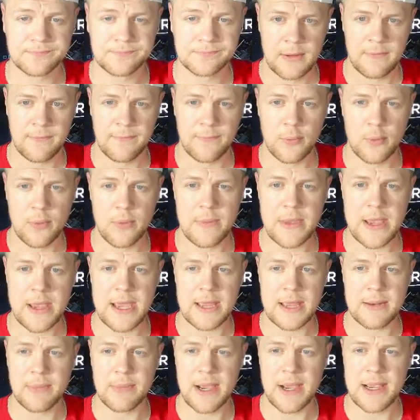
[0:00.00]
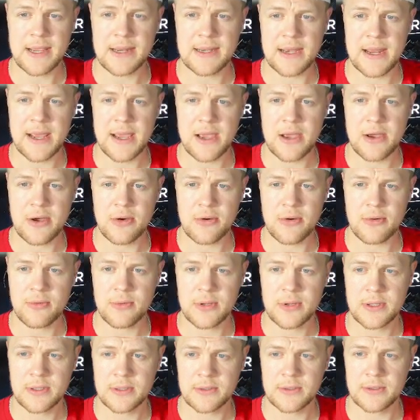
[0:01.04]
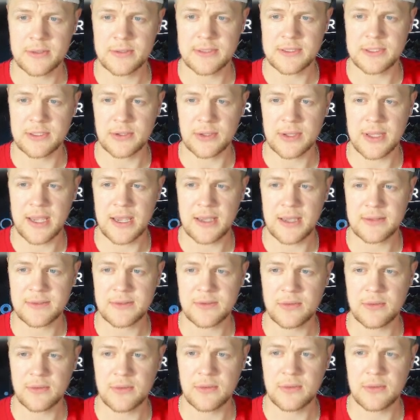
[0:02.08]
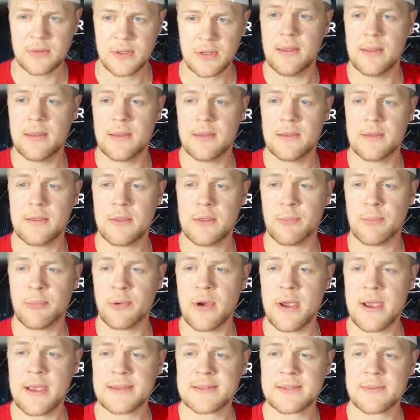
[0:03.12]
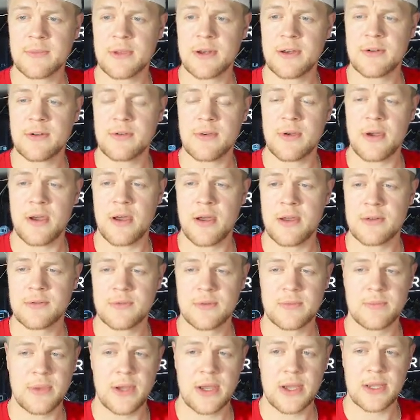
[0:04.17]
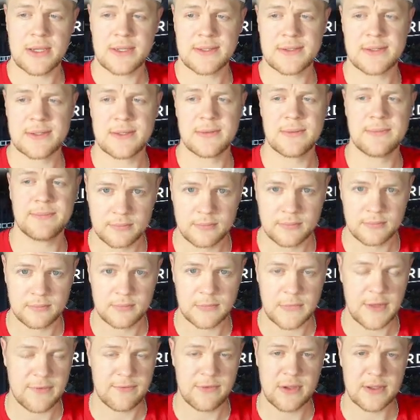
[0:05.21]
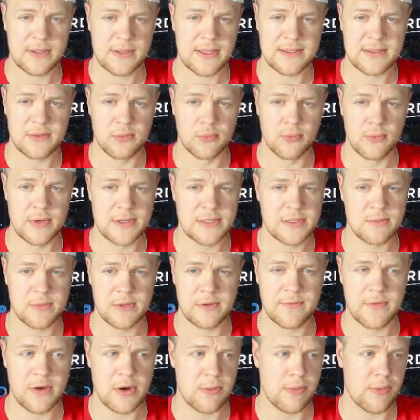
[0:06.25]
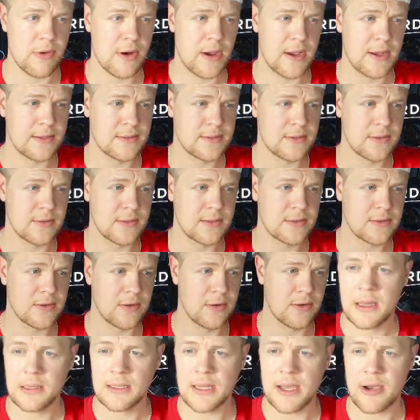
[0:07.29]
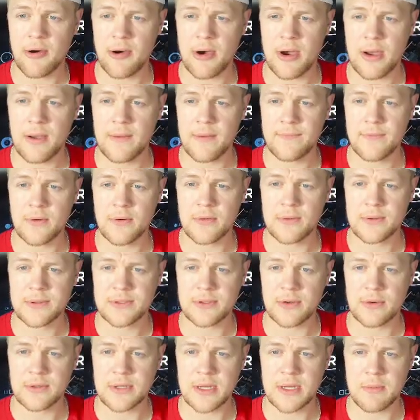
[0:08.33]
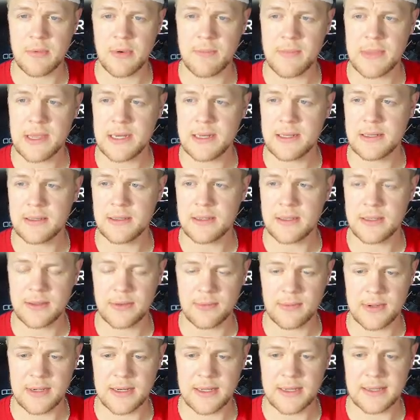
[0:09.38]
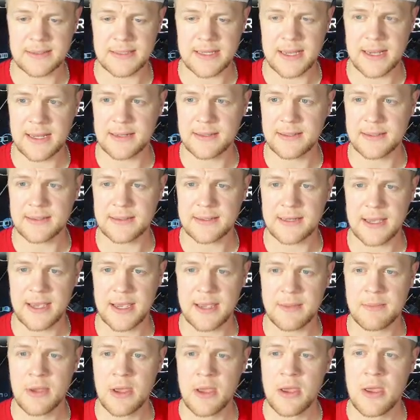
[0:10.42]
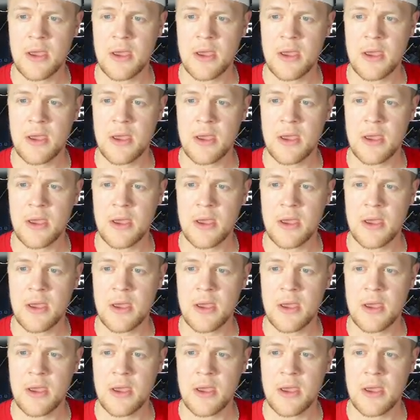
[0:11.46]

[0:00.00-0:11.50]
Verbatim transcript: Format, buy it now, good till canceled. The price, I'm going to do 100 bucks. I feel like that's a reasonably fair price on this card. I'll offer, start time immediately, three days handling time.